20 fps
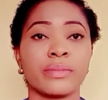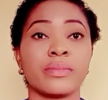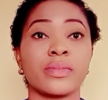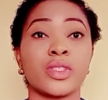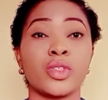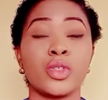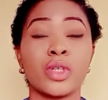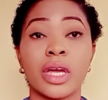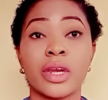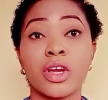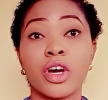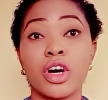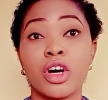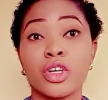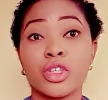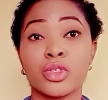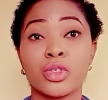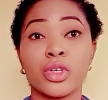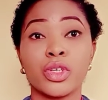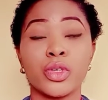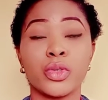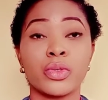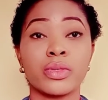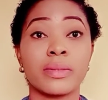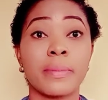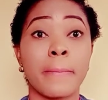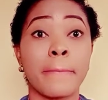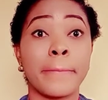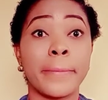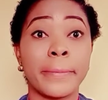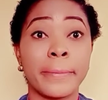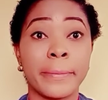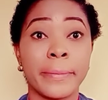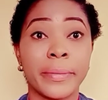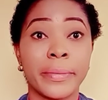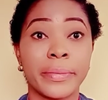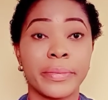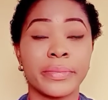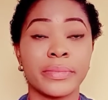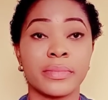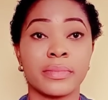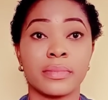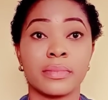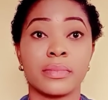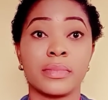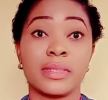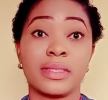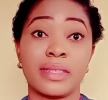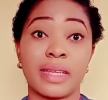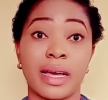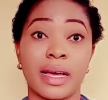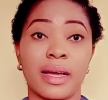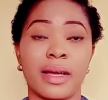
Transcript: You can also use na,